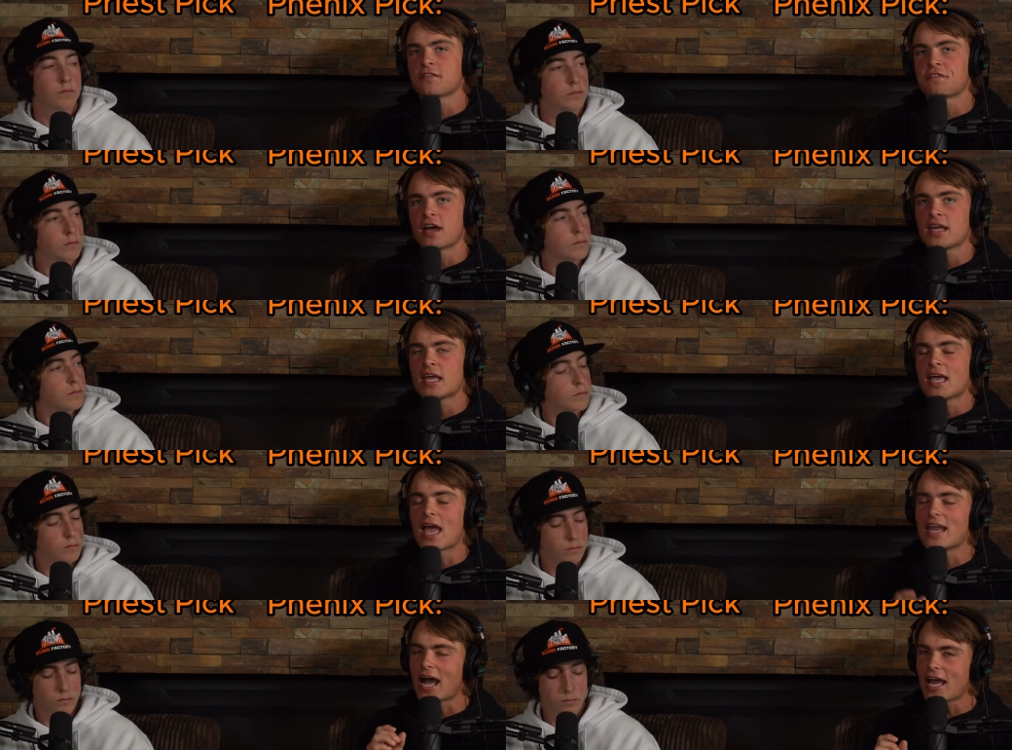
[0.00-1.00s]
Speaker 1: a fight,
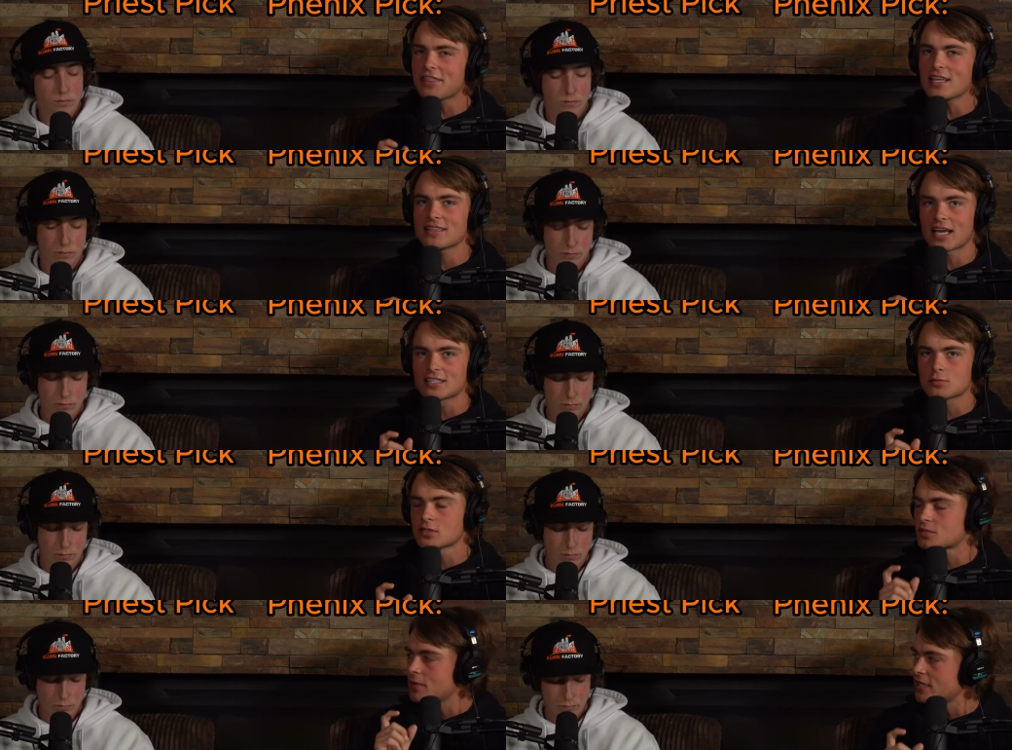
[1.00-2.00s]
and I think that's
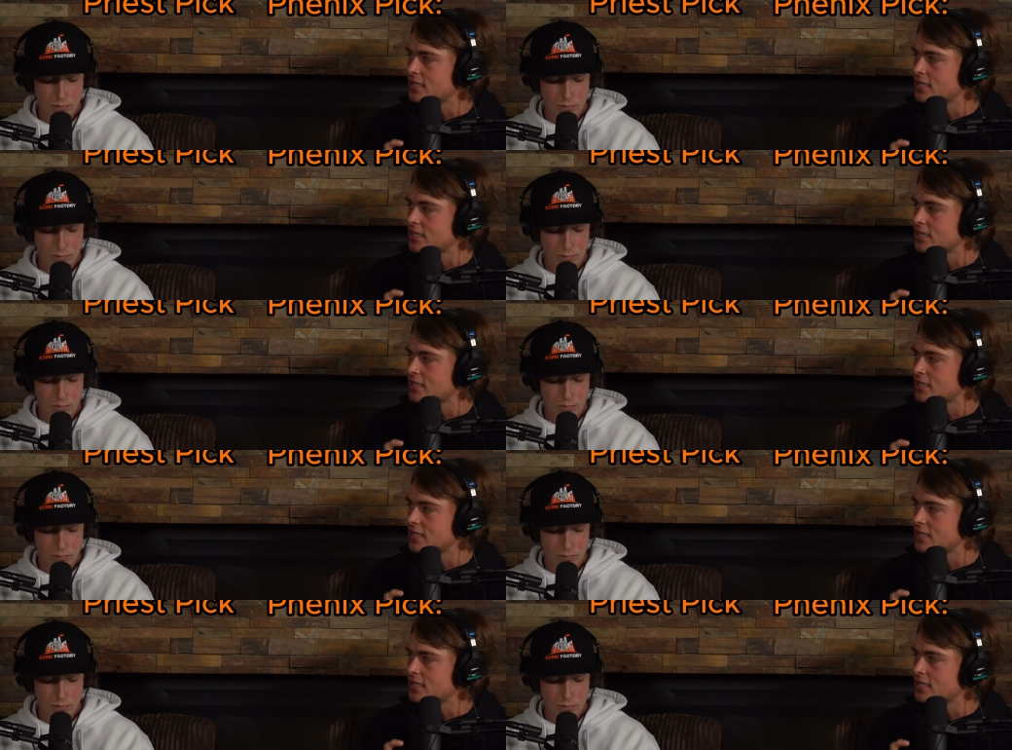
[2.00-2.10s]
what's made the